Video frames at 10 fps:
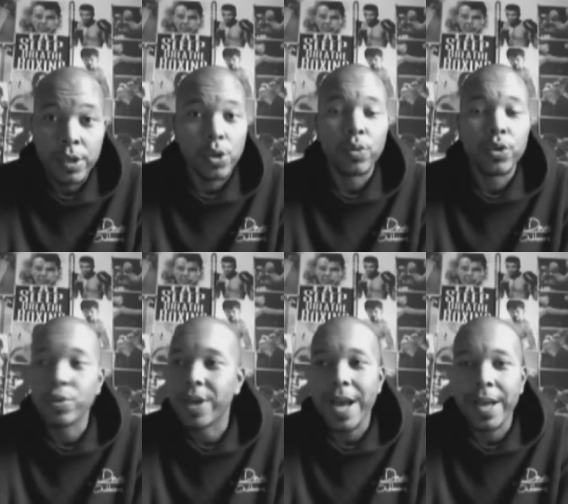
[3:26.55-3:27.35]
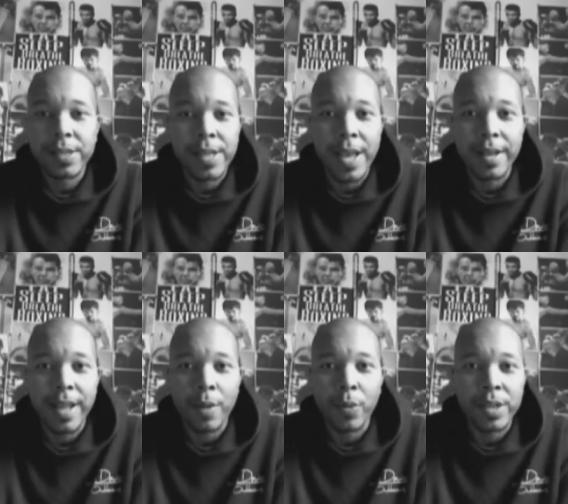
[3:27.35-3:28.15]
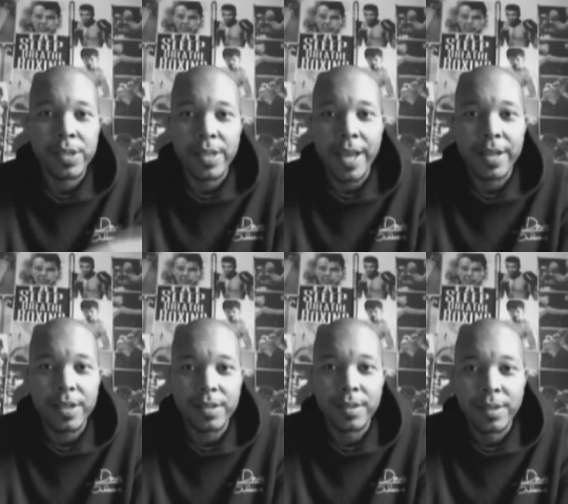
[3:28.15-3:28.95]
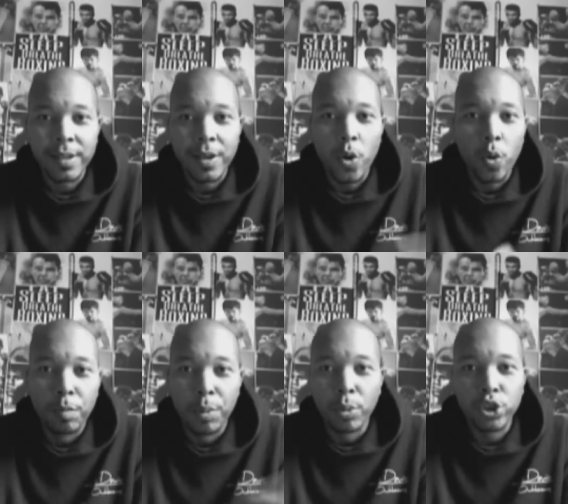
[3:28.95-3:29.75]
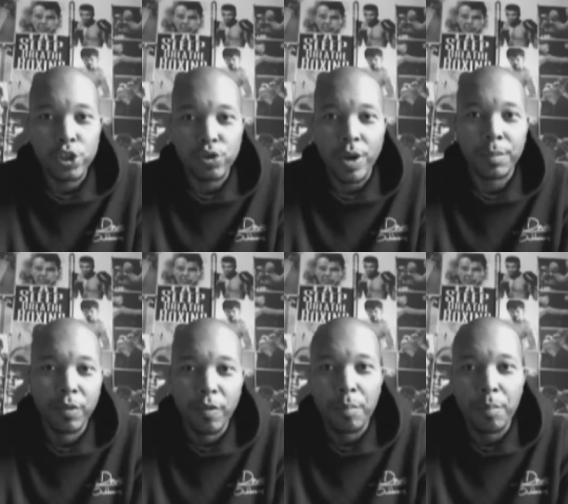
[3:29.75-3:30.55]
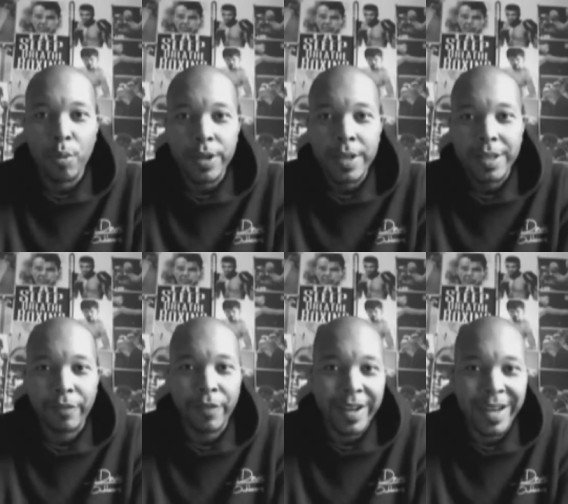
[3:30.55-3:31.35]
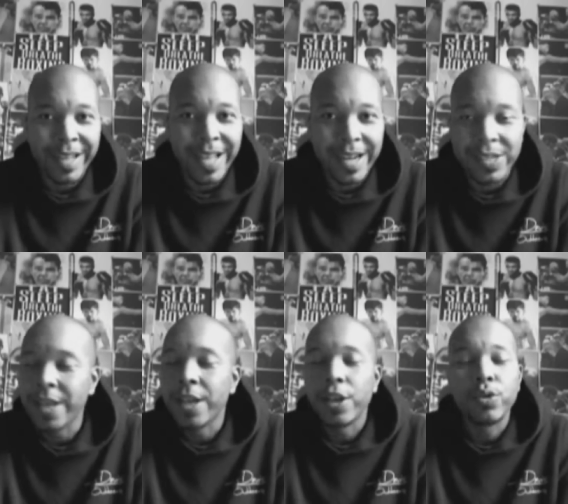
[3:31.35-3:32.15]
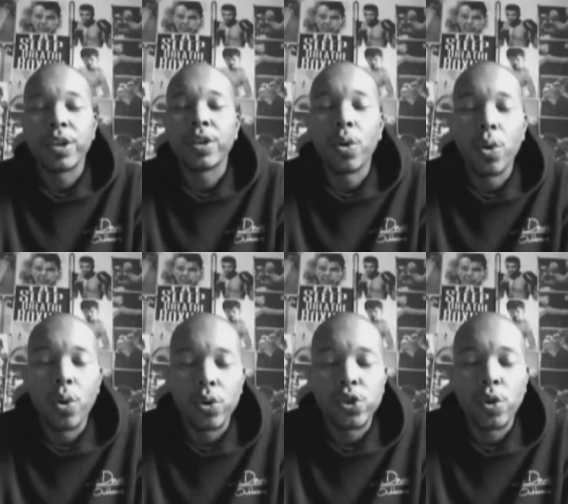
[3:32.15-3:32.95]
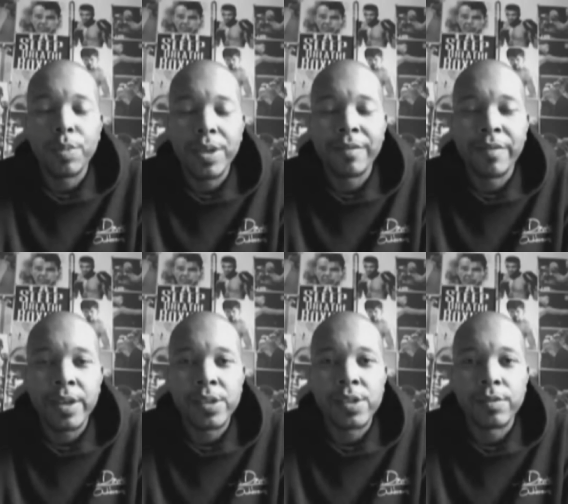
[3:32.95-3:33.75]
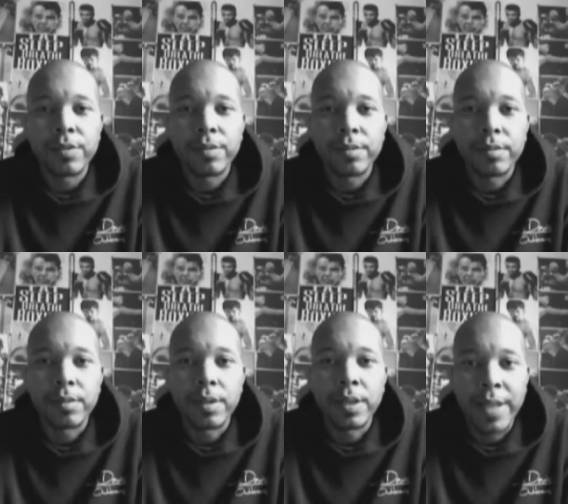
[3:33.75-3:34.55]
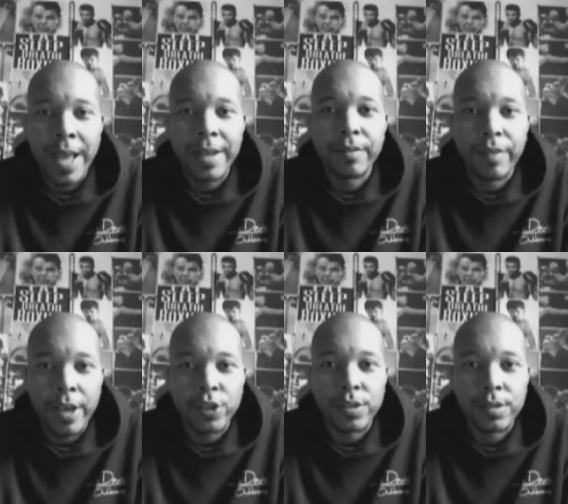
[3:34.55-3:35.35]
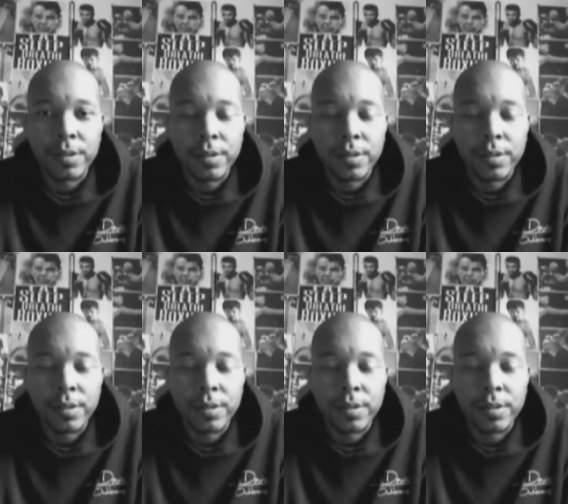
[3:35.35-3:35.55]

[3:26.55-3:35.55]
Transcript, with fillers: So you guys that, that were into that whole bullshit trying to prove a point point, and fighting like that, it's like, you can also be evasive in that fashion.